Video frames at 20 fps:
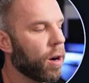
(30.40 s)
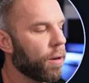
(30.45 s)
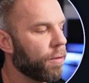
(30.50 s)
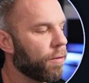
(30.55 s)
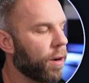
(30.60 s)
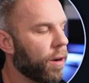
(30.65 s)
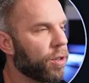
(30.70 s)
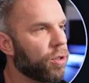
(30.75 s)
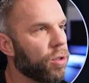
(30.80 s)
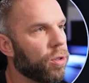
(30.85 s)
our
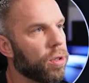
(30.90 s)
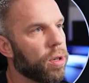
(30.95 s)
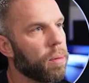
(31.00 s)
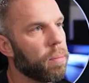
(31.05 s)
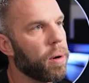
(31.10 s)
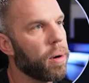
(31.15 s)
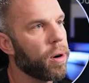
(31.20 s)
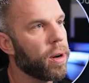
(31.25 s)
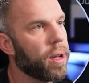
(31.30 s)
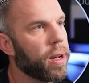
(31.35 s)
functional
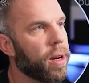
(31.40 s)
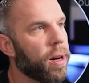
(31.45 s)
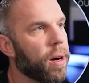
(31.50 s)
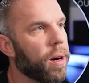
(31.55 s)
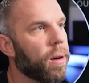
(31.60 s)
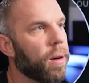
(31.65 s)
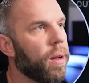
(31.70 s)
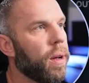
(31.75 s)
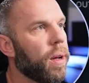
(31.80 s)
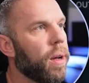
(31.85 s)
component
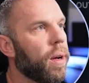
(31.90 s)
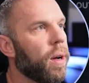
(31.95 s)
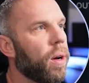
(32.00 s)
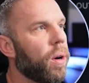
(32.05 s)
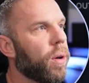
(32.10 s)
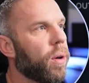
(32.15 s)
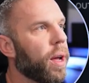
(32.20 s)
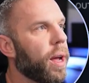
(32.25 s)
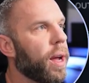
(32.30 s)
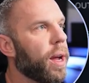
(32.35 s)
here.
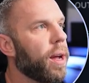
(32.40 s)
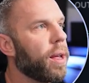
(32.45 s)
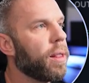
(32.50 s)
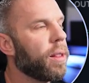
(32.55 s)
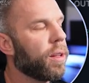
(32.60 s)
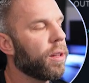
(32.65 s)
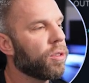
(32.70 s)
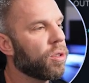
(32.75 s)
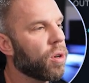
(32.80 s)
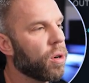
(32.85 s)
Okay, and
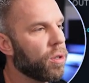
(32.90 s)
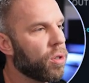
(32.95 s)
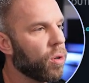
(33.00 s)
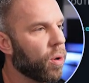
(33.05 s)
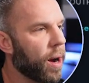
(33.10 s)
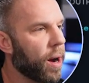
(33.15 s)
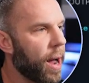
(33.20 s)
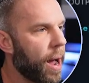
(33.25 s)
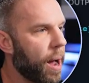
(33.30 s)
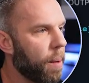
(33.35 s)
then let's go
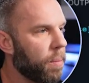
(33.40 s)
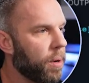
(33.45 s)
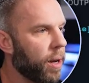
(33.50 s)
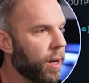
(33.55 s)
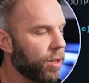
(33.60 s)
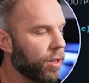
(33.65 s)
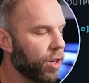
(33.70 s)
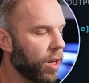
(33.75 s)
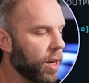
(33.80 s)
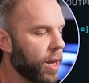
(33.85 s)
into our
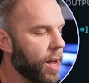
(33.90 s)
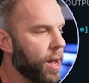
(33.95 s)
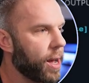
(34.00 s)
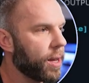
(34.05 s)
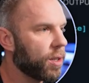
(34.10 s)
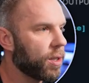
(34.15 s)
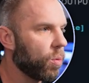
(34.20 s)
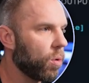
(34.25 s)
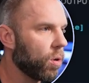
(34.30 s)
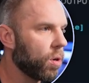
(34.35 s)

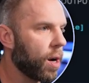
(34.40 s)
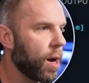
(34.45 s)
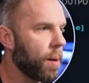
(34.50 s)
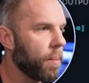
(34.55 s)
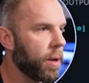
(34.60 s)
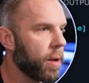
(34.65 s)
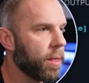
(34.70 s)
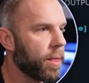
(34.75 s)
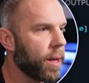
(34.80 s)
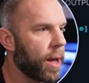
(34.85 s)
app.js and we'll
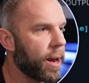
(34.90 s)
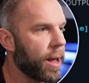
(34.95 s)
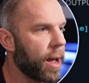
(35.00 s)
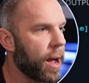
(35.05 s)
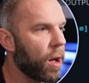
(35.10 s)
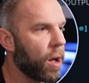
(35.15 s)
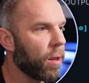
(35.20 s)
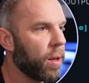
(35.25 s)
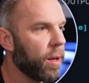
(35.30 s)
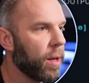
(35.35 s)
comment that
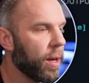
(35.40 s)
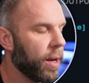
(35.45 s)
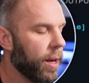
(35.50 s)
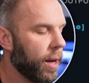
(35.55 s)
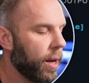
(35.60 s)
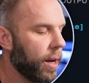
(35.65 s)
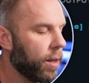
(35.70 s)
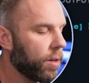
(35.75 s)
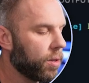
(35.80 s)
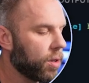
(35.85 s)
out.
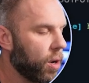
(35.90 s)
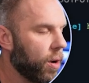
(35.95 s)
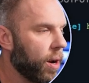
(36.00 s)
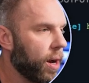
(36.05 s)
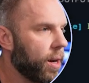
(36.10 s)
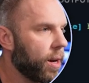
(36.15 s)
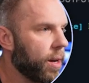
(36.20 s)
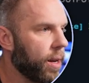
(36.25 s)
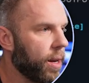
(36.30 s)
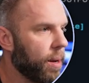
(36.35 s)
And let's go
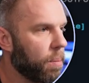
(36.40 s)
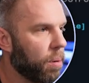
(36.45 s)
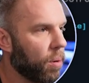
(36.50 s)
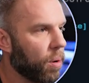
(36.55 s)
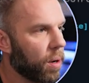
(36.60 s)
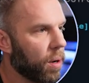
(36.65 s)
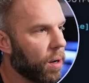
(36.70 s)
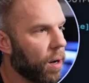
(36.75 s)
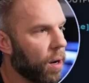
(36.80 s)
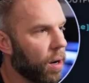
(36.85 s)
ahead and
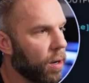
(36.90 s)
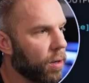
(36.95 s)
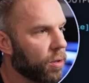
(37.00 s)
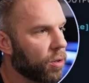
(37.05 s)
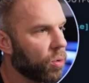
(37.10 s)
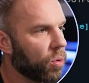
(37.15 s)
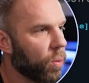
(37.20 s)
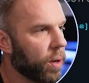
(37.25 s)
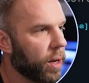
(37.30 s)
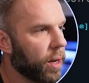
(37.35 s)
import our
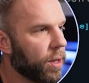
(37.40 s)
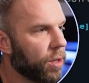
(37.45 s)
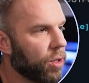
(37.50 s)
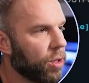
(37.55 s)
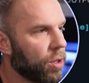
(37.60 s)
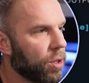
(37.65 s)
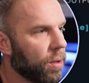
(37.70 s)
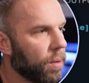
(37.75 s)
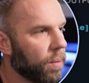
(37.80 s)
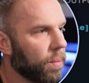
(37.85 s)

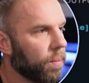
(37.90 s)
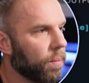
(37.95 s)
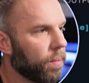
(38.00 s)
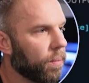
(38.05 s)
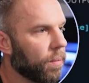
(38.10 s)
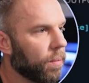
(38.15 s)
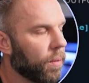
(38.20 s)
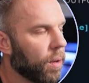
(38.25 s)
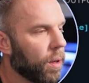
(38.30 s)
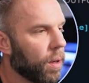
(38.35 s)
switch.
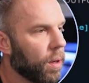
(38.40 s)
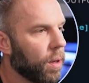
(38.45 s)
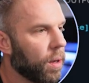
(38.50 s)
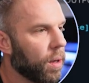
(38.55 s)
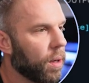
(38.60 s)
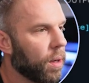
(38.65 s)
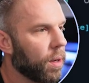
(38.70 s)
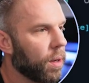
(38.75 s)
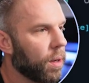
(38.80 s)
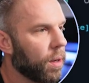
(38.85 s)

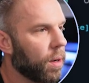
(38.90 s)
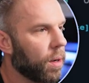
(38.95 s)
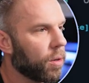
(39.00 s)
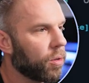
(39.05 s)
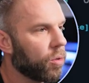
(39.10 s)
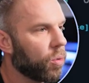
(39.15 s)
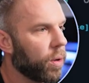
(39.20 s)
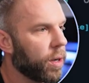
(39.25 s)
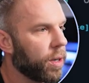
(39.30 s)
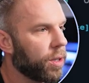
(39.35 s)
Our
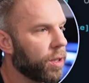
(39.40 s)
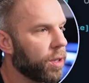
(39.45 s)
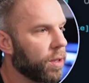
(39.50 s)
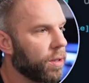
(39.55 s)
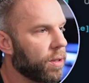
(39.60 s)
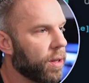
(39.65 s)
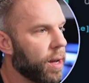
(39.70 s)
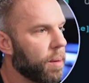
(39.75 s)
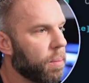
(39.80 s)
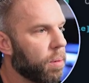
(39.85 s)
switch
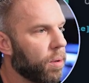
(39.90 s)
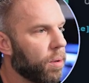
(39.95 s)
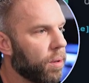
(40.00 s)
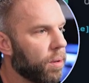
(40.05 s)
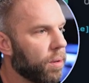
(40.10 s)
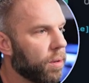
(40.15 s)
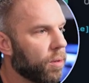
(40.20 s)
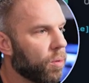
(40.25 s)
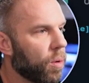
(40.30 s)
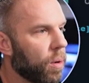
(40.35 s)

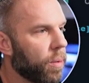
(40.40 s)
example is